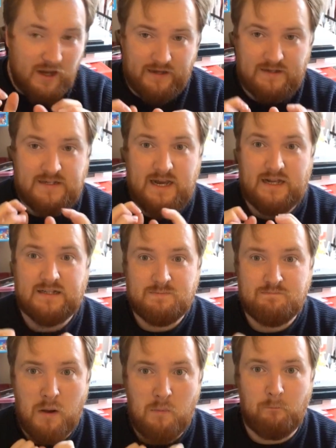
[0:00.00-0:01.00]
like dance
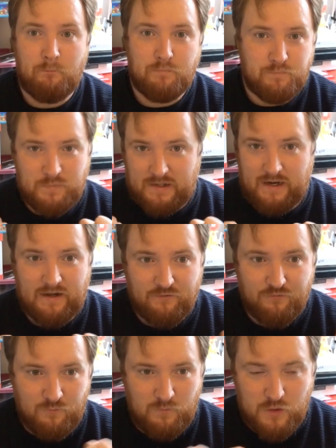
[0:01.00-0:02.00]
pump kind
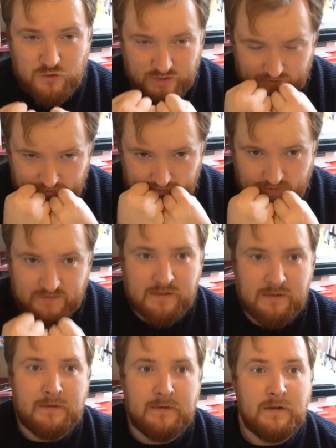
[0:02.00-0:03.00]
of music. And
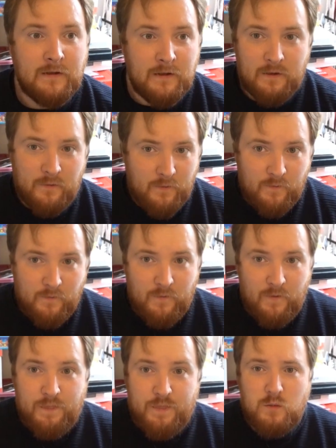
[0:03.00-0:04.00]

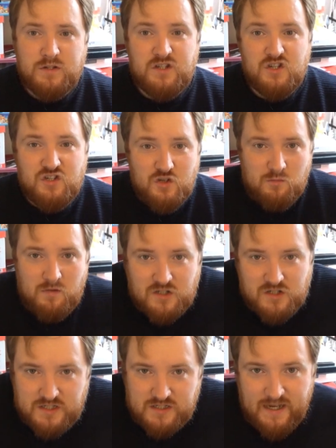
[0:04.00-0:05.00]
there was just so
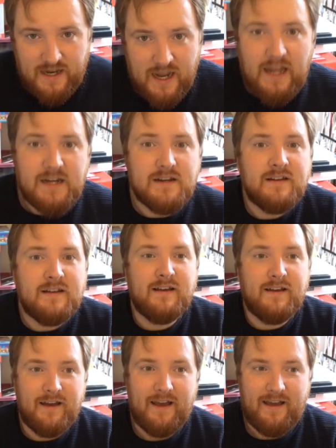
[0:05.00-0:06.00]
much to take in.
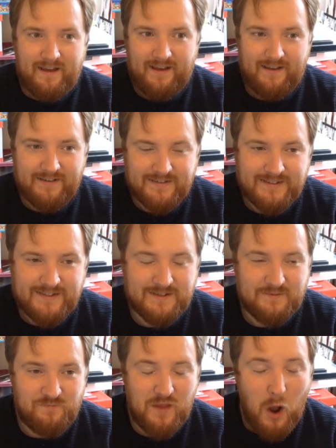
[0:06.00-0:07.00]

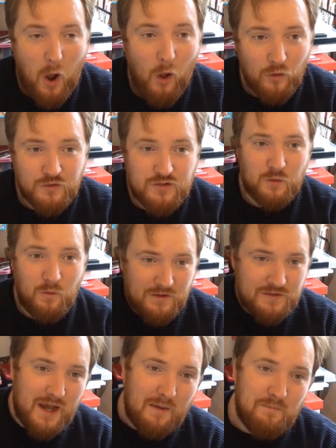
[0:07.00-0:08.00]
And also
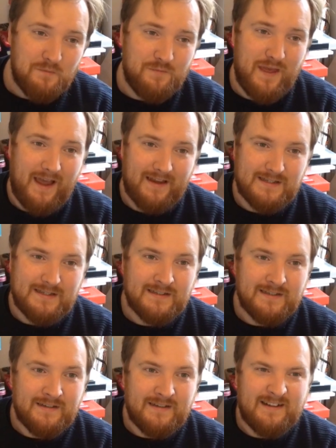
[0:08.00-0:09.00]
on top of that,